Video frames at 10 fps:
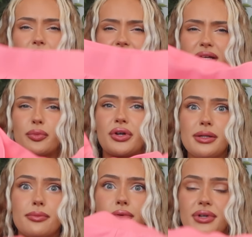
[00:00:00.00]
wicking,
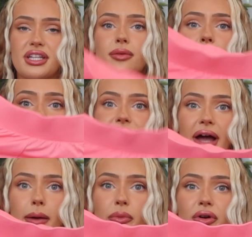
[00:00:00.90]
pretty breathable
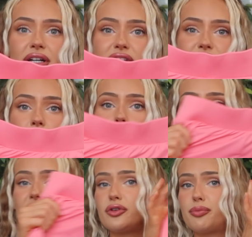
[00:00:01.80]
fabric. So
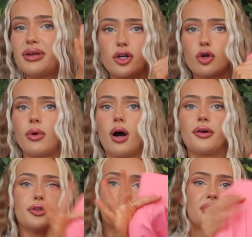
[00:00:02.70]
if you
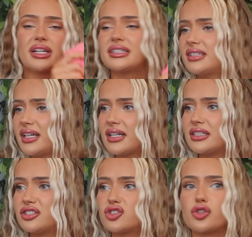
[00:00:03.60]
pickleball, you play
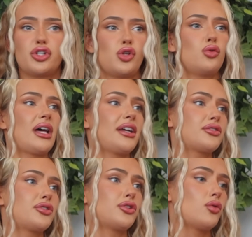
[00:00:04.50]
tennis, or you
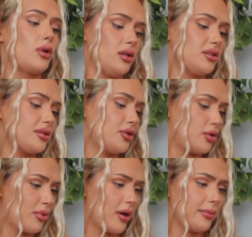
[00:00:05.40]
like to, honestly, you
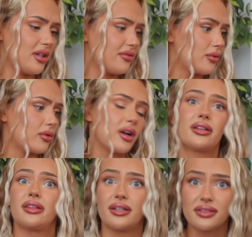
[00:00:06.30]
could probably even run
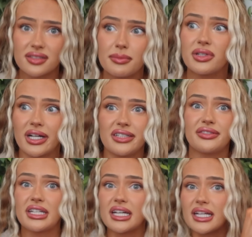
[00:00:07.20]
in this. I'm not
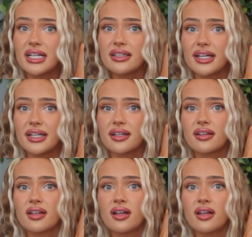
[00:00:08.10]
even kidding. Like,